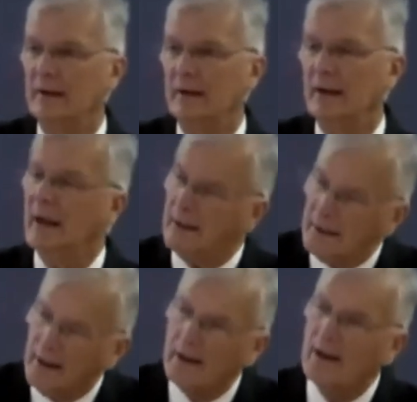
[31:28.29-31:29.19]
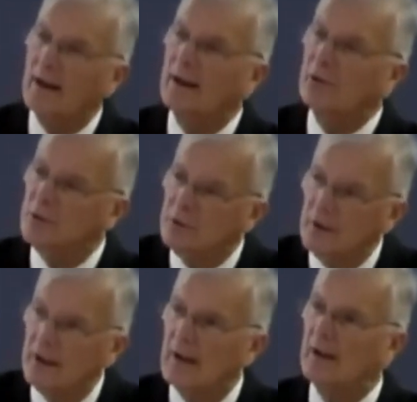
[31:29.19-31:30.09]
And I
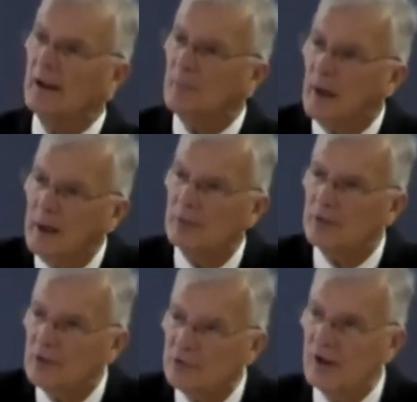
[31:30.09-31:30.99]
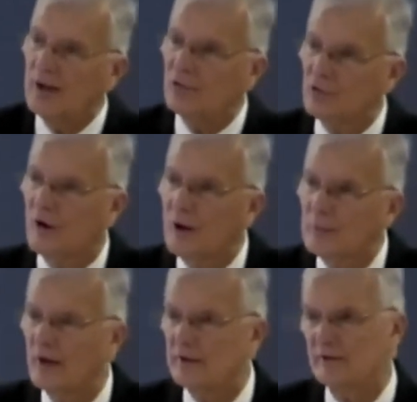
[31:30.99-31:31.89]
today am able to take Psalm
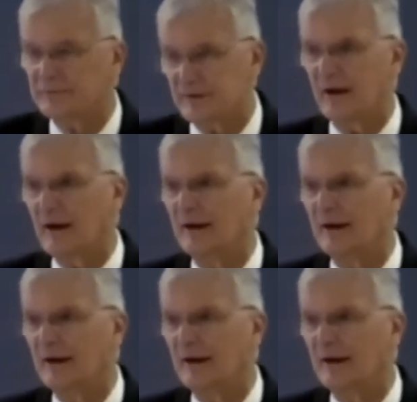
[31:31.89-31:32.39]
95